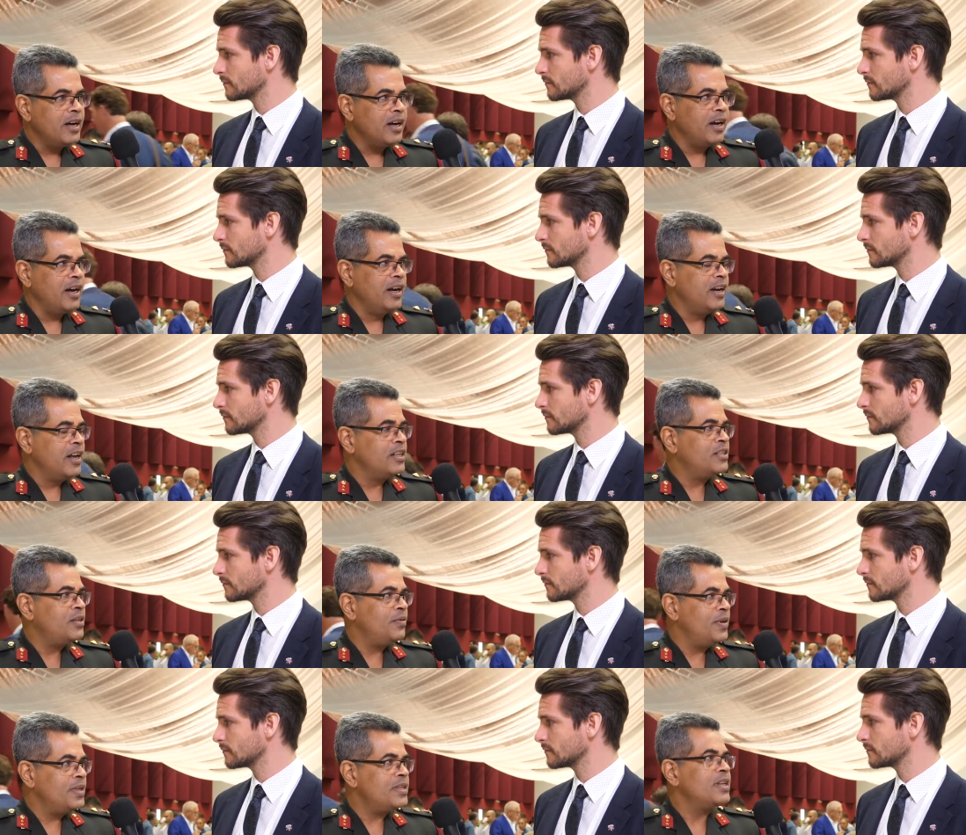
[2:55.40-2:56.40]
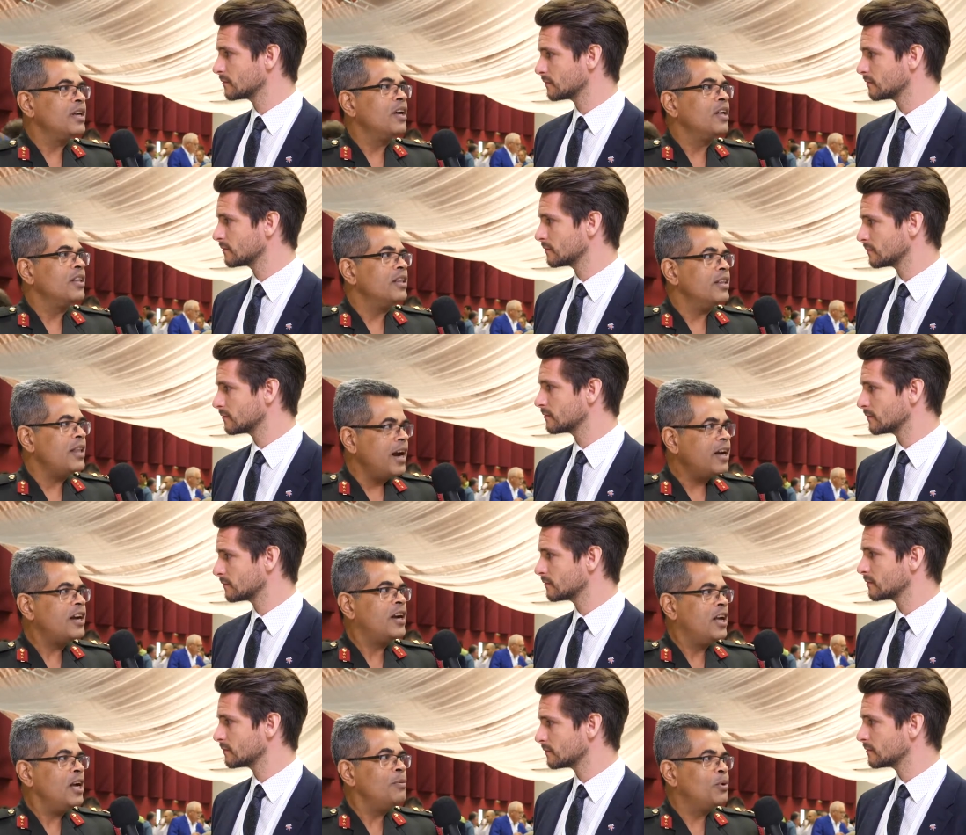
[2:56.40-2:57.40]
Speaker 1: intensivists, that
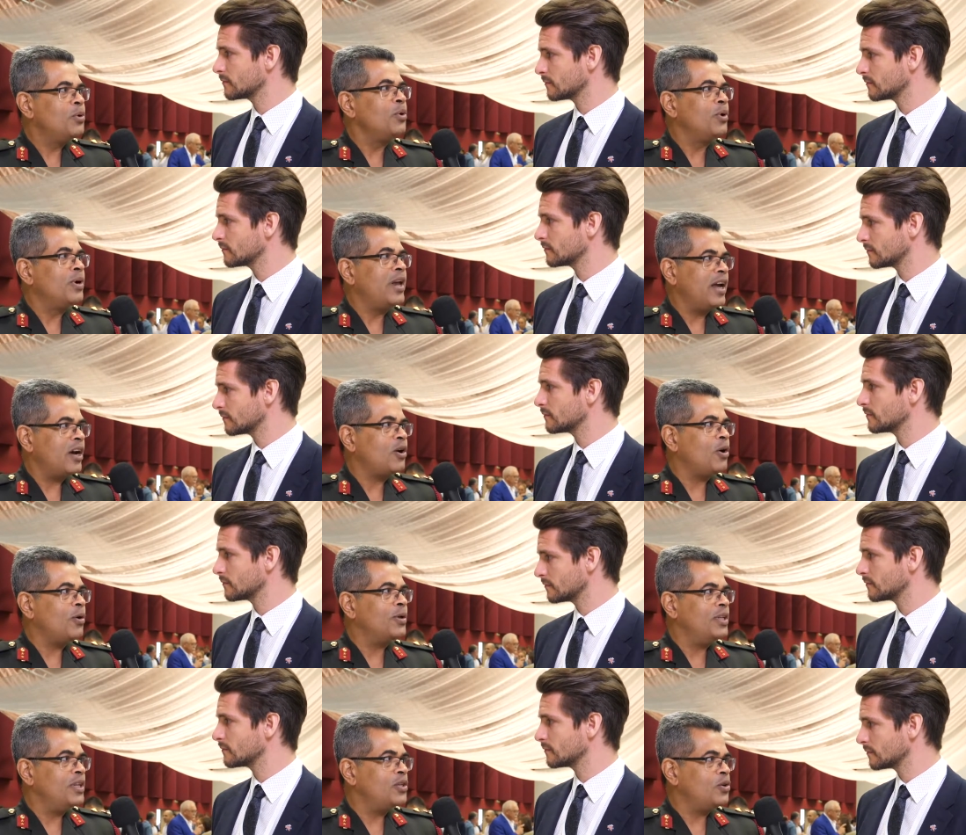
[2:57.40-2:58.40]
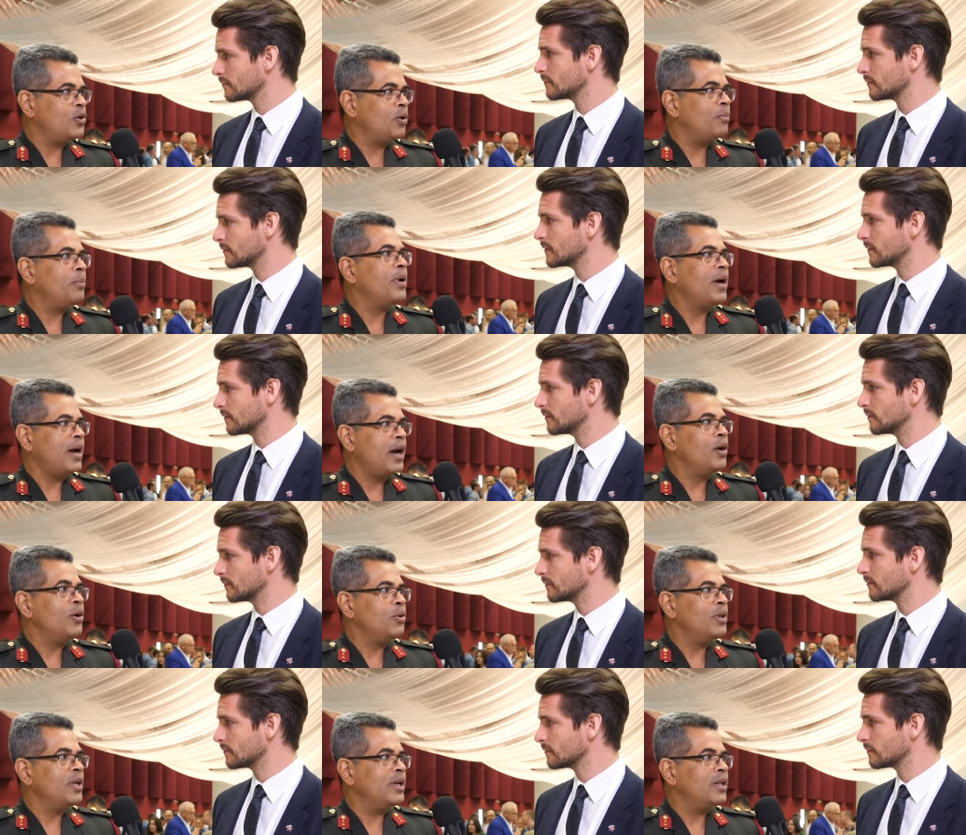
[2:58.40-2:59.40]
team should take over this job and
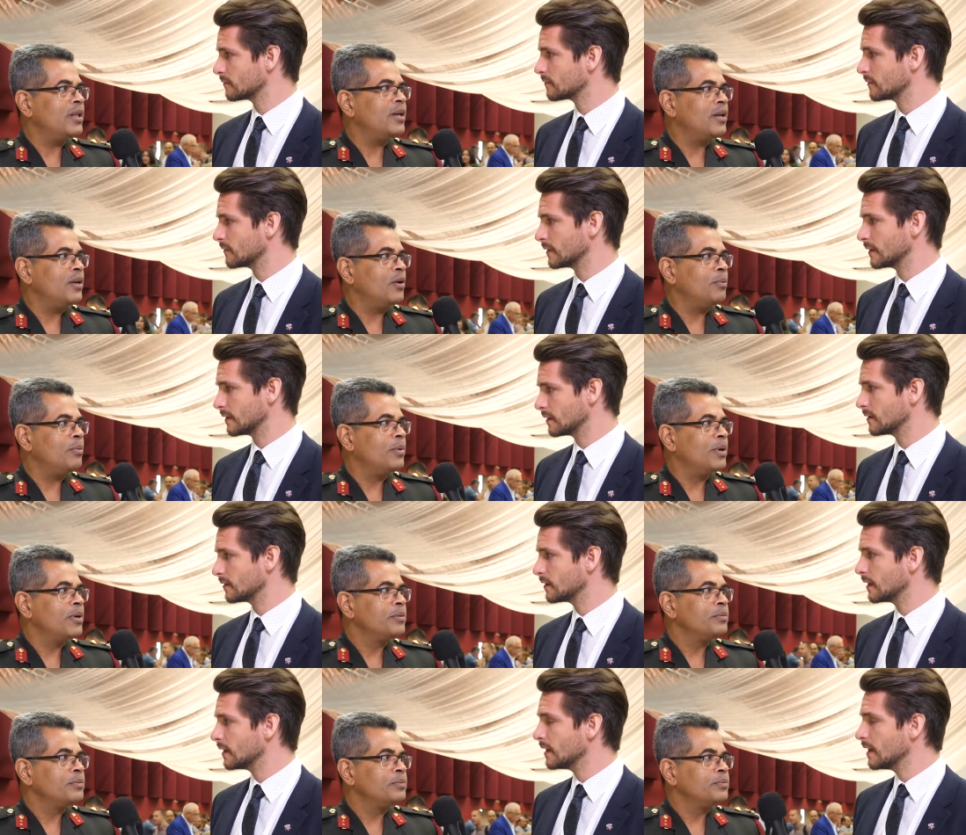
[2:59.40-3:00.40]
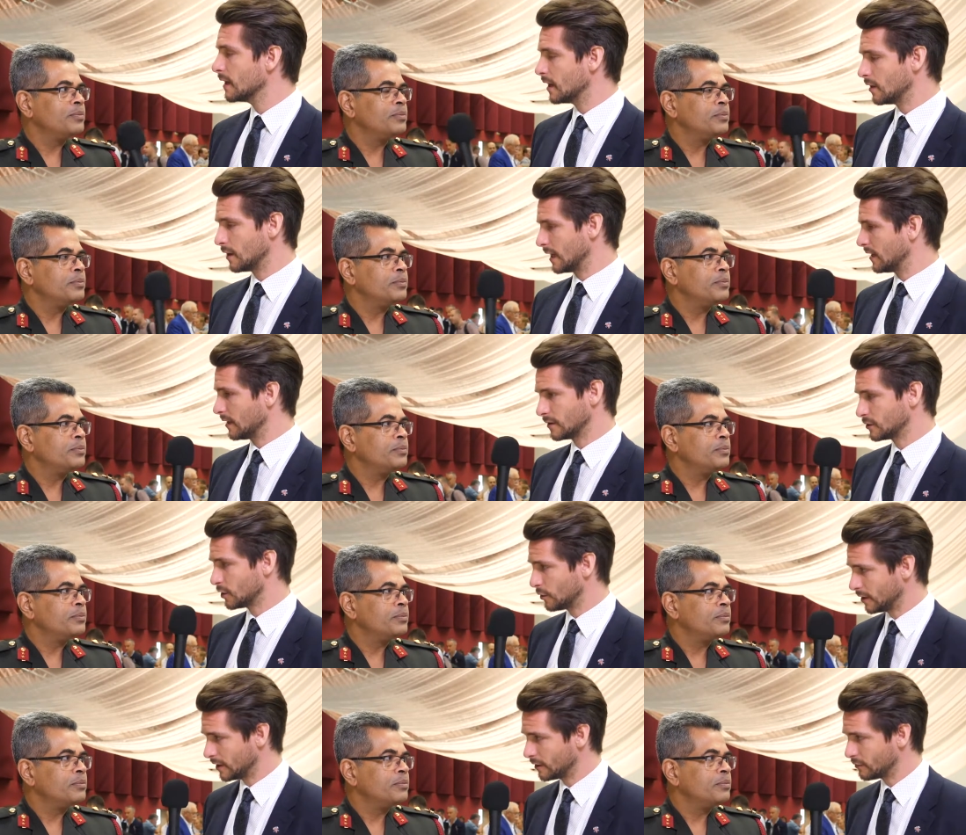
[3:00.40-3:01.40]
do the job.
Speaker 2: I, I
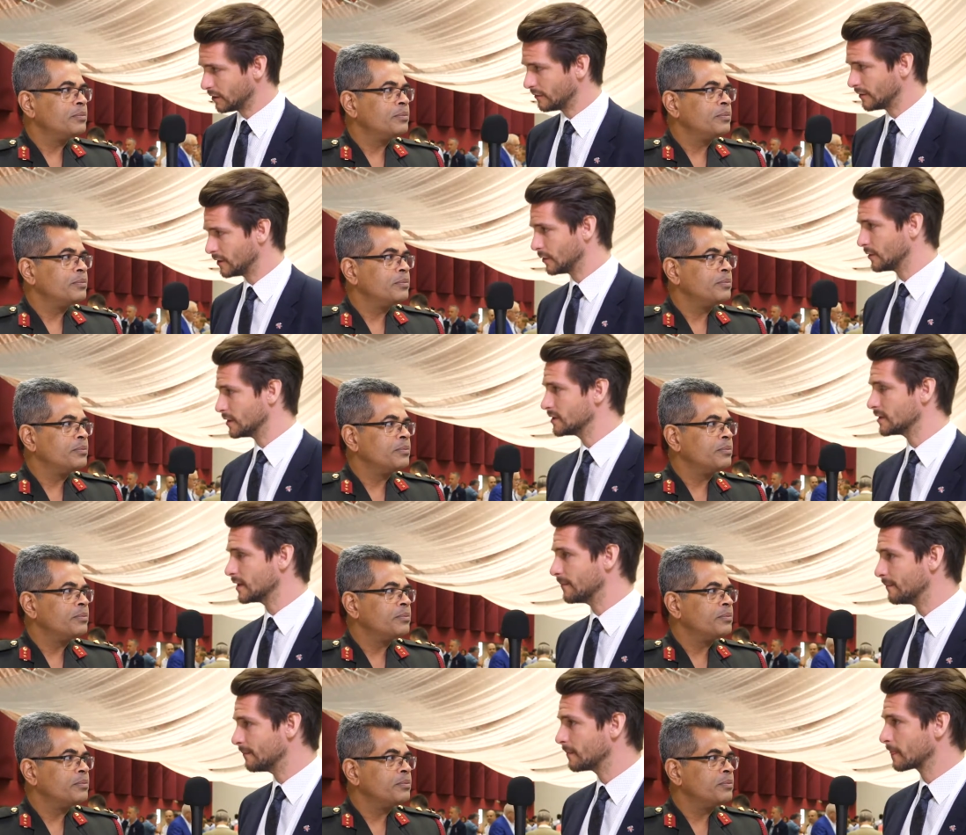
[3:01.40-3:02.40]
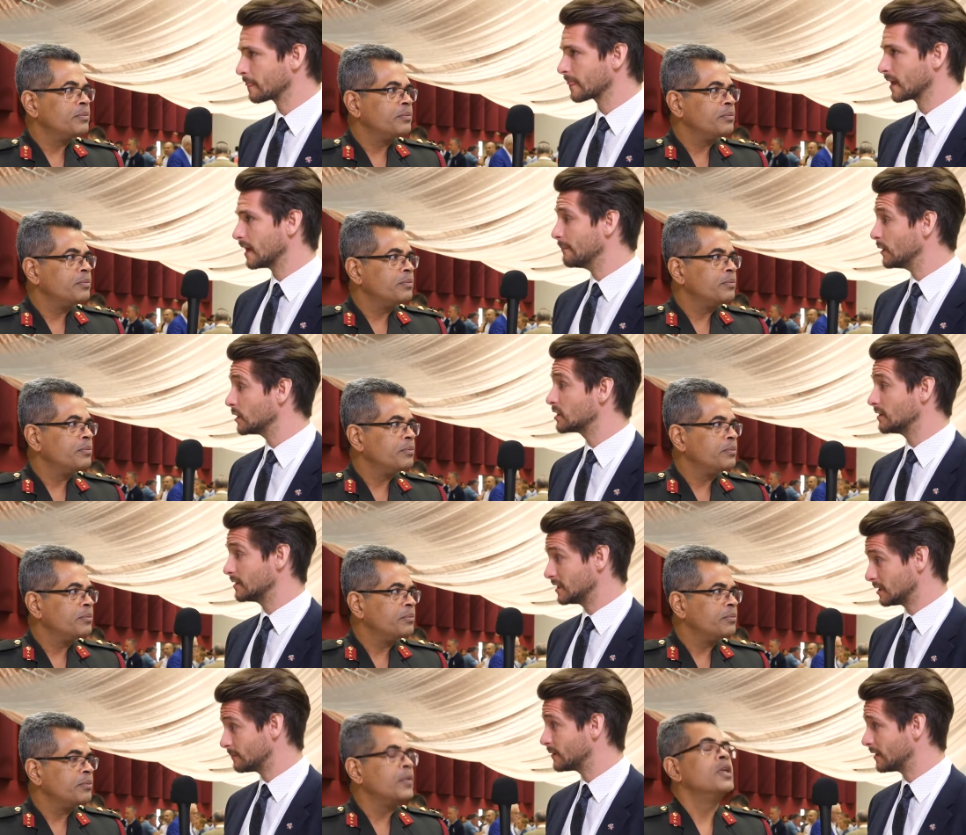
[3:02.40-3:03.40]
totally agree with you. It's um, a
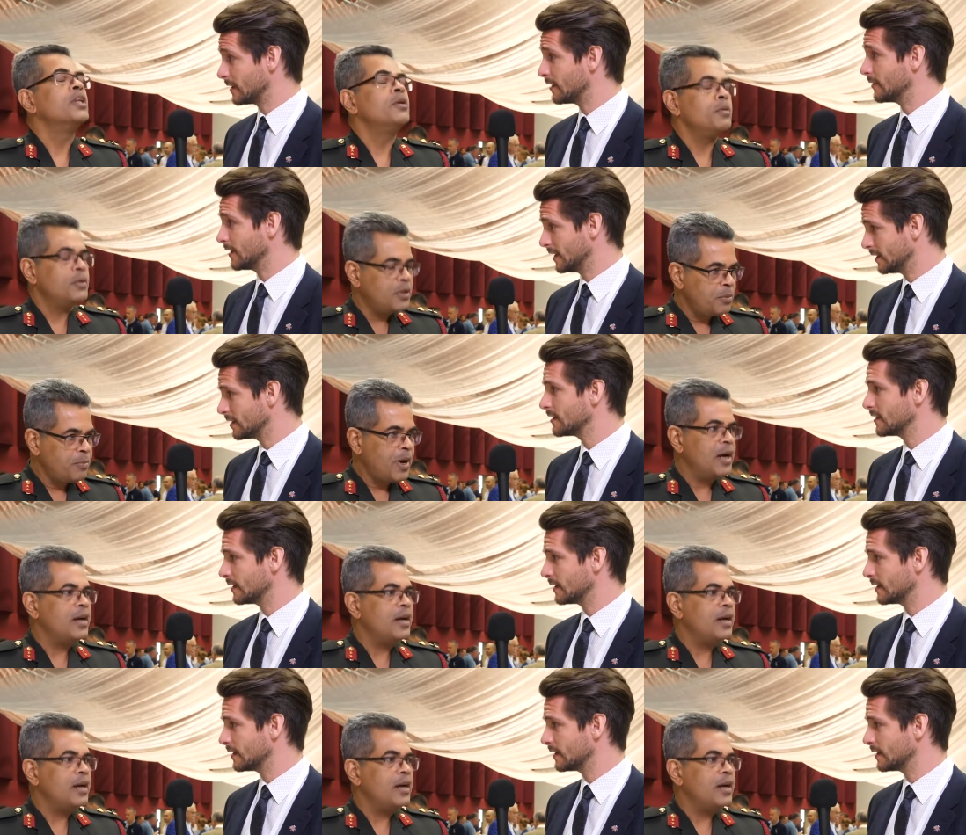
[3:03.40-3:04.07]
multidisciplinary, it's a uh,